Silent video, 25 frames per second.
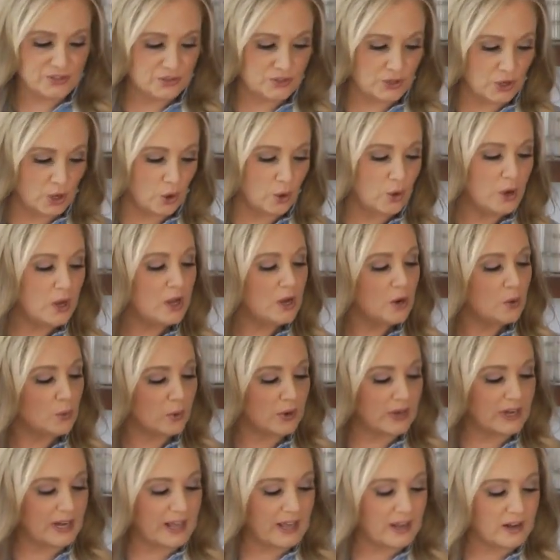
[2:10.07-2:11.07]
So
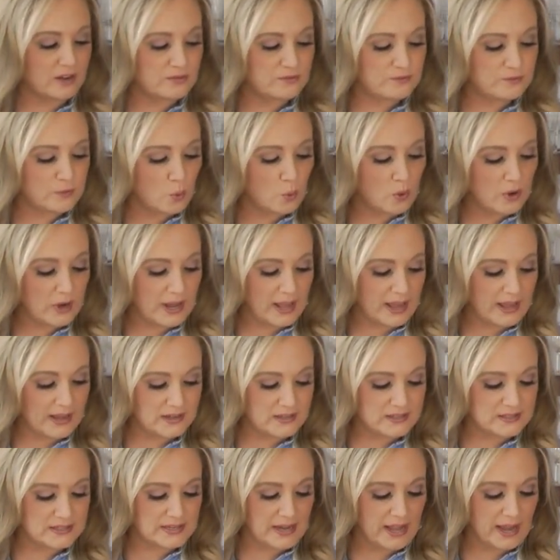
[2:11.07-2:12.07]
we're gonna add four
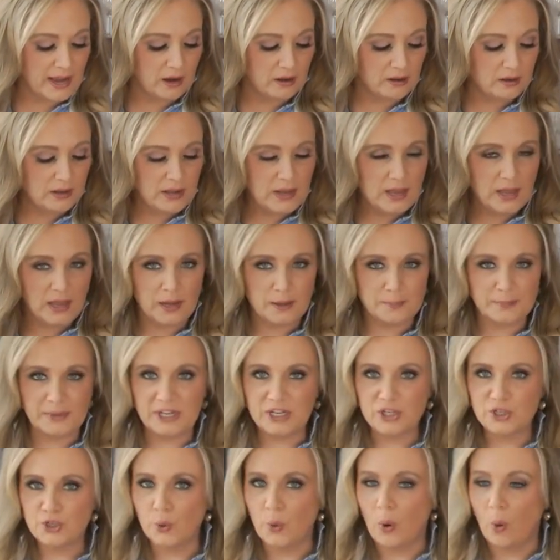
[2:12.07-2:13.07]
eggs now, and I'm
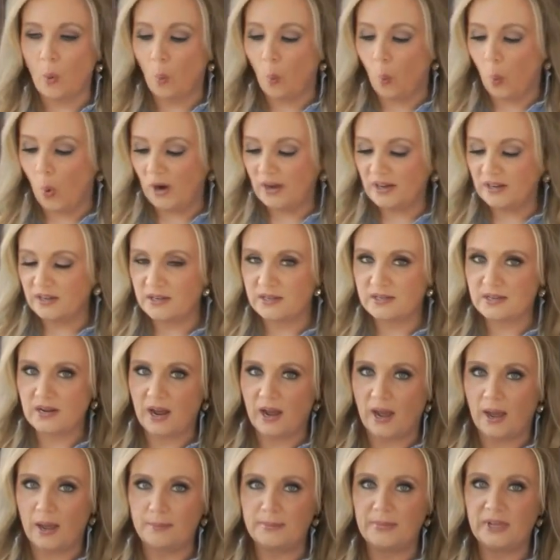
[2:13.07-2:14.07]
gonna do it one at a
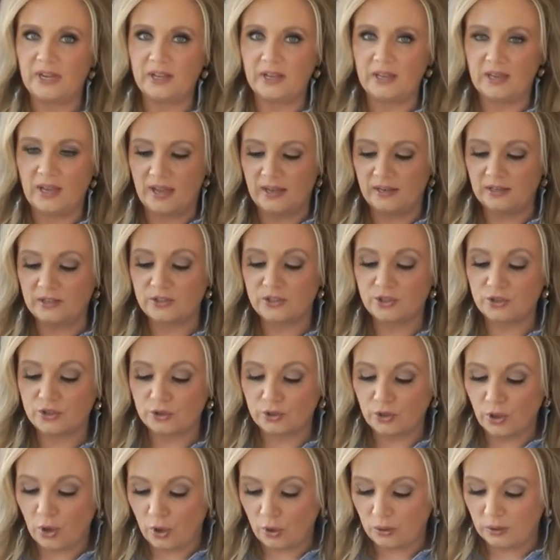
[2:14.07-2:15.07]
time, and again,
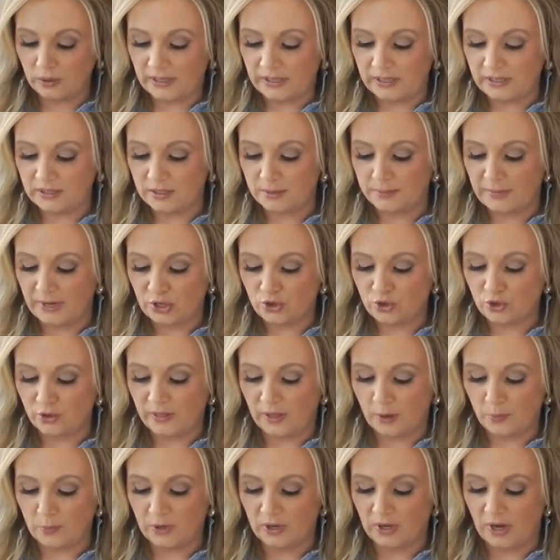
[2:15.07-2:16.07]
slowly to make sure
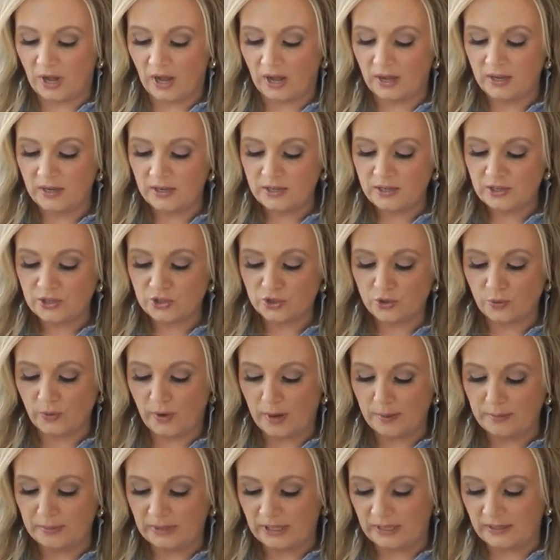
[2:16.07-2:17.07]
that we're not
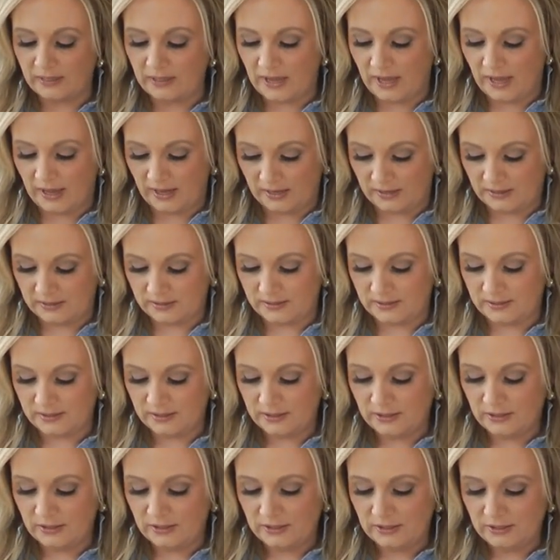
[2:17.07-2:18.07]
scrambling the eggs.
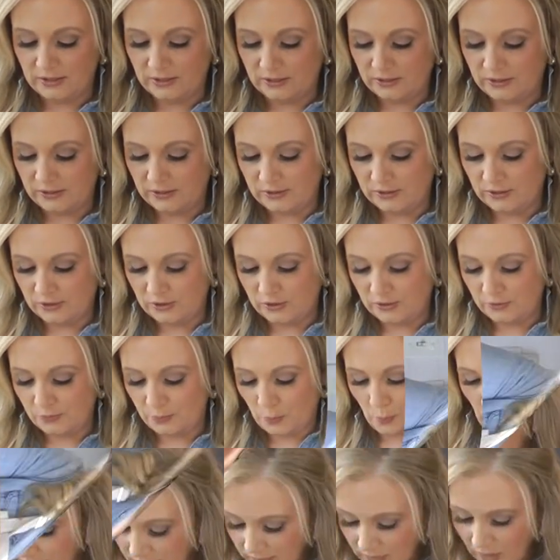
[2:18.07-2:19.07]

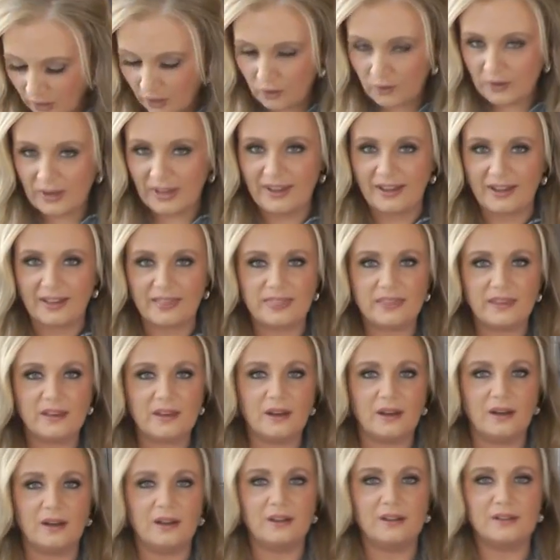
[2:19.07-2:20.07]
Okay, I
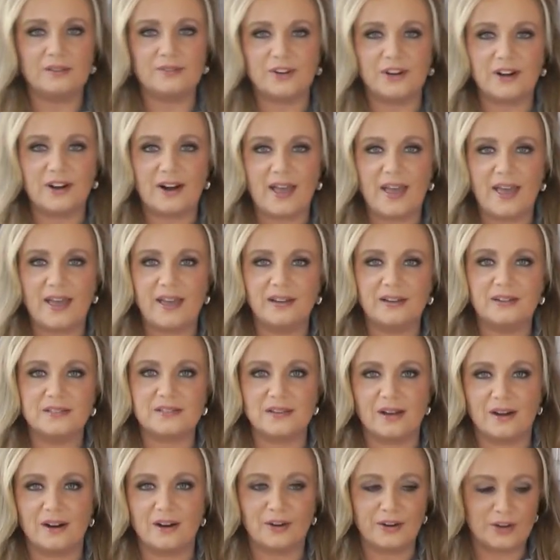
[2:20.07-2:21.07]
think all of our
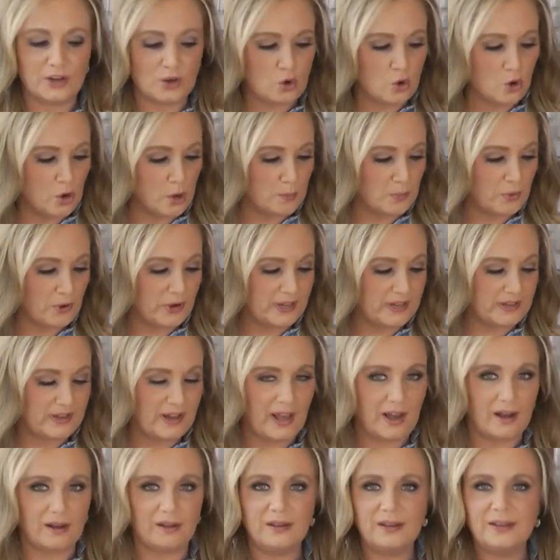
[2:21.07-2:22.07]
eggs are incorporated
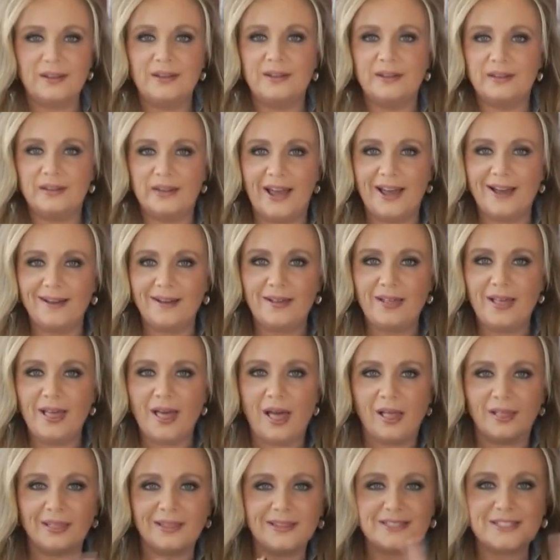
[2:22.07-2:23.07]
now. Now,
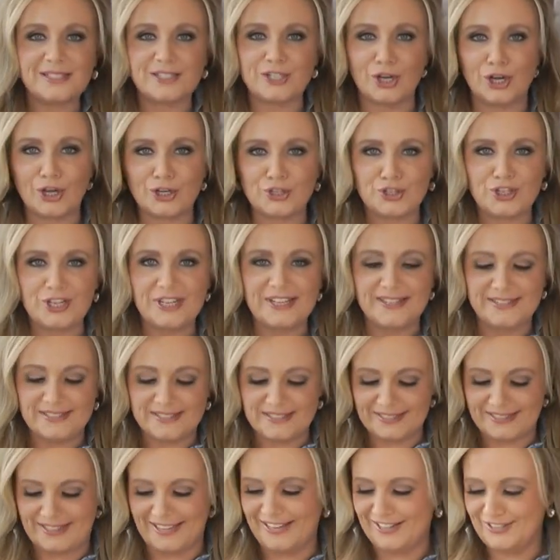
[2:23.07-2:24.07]
let's talk
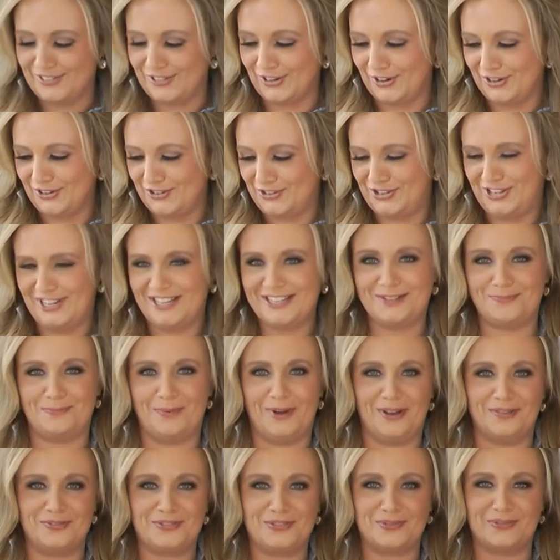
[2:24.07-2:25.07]
cheese. These are cheese
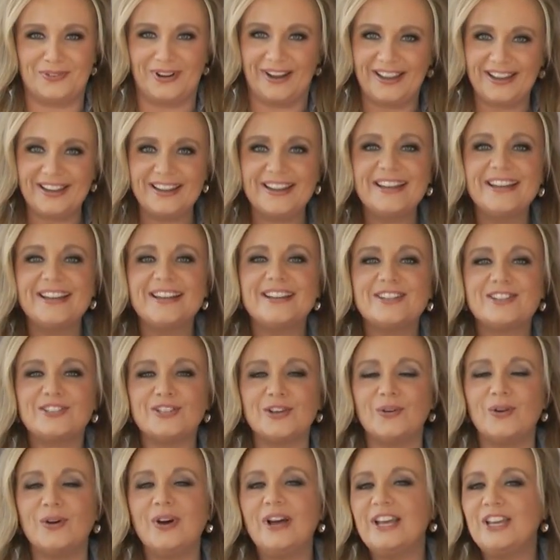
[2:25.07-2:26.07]
puffs, right?
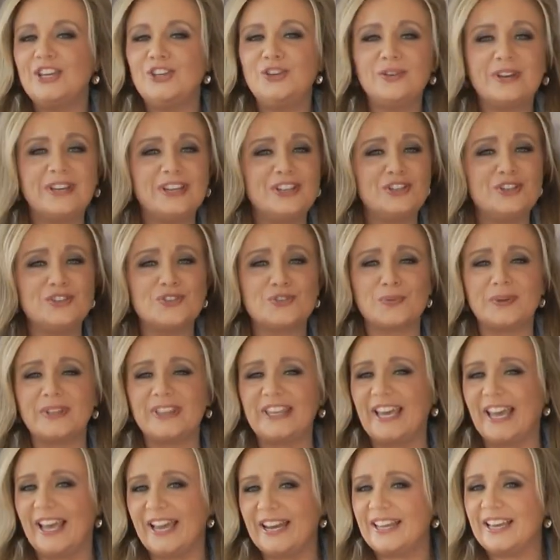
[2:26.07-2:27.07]
So you can use
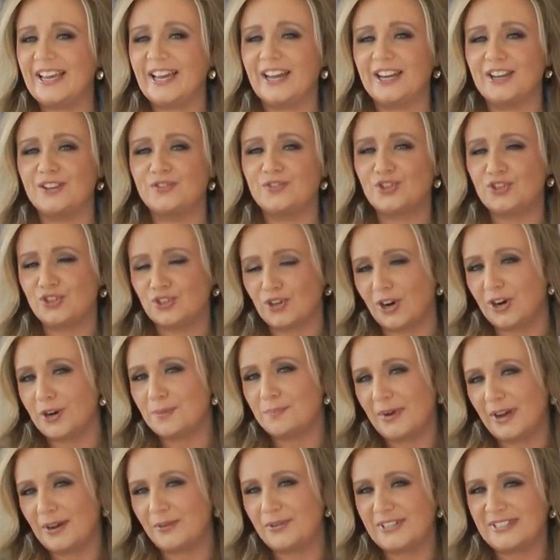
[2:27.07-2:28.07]
really any kind of
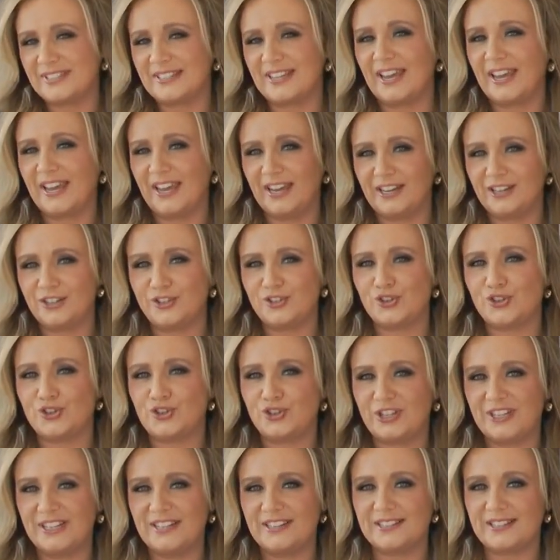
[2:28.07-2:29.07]
sharp, I would say, aged
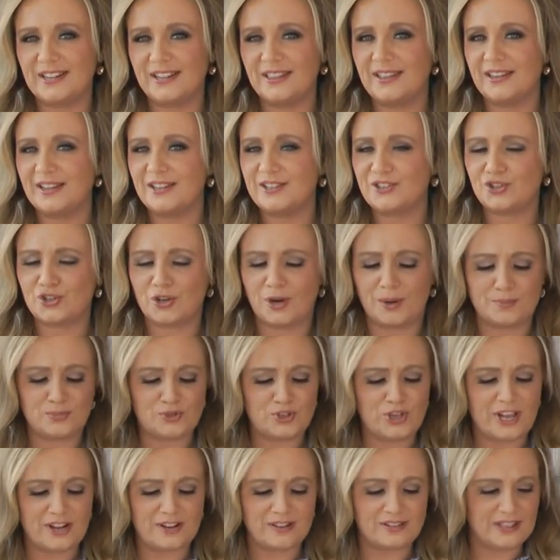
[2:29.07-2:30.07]
cheese in this, sharp
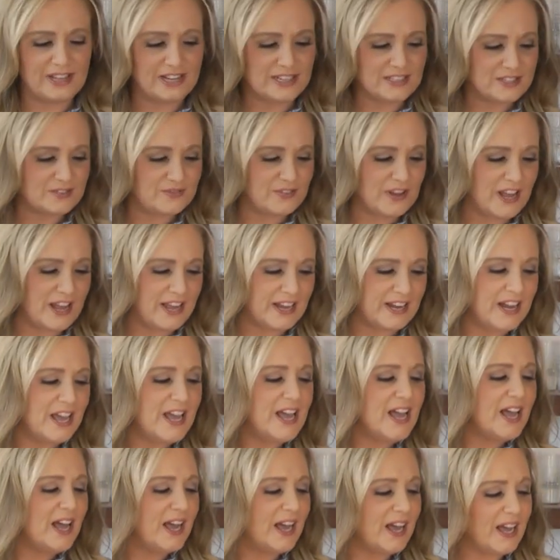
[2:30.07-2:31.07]
cheddar, that's fine.
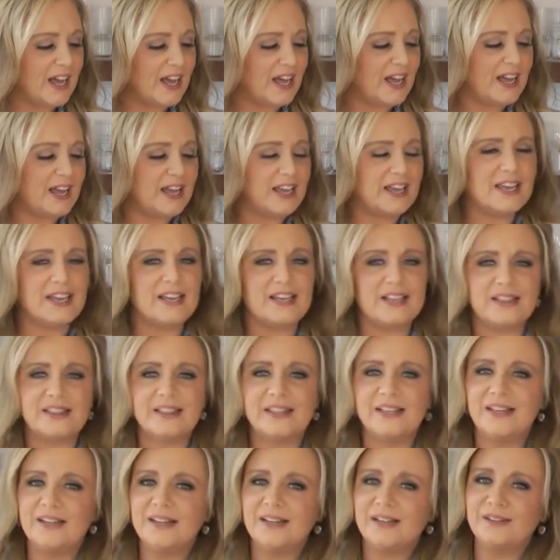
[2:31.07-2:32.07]
I
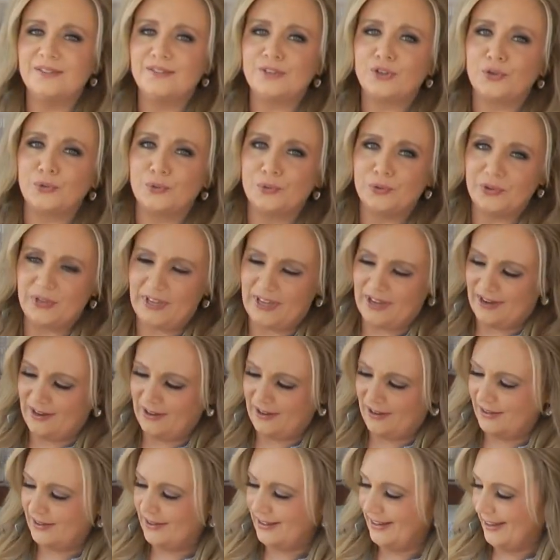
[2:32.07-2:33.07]
love
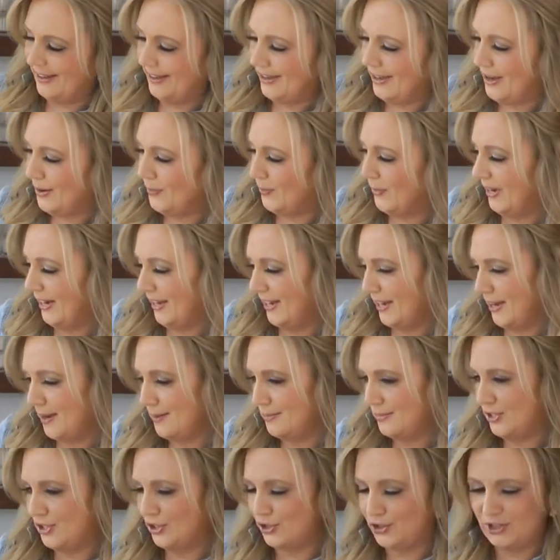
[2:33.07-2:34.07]
Gruyere uh, when it
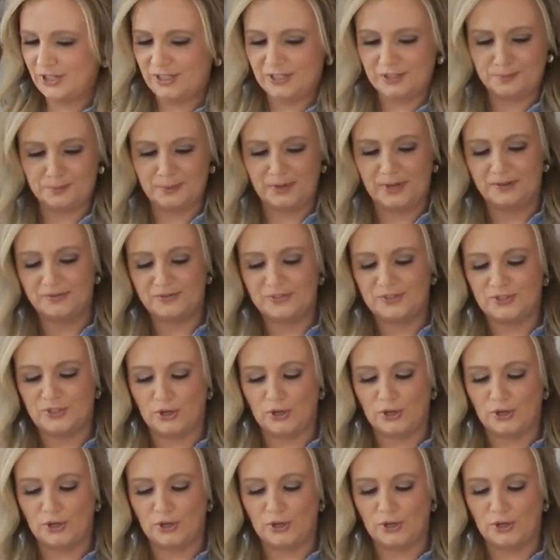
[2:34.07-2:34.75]
comes to cheese puffs.